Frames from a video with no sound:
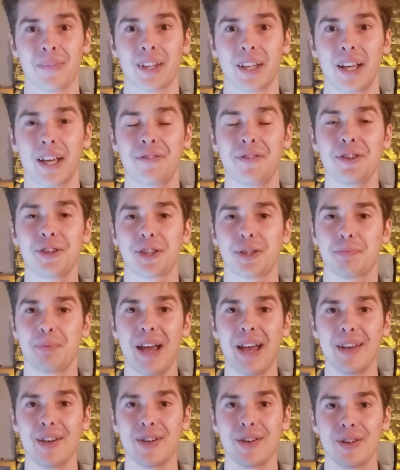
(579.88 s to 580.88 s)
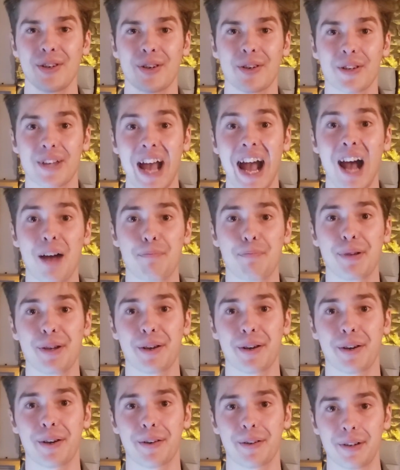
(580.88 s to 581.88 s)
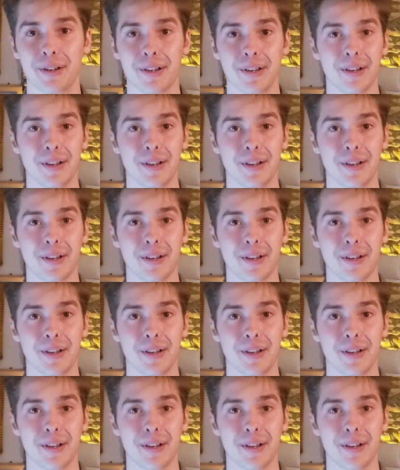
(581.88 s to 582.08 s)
If you spend your gap year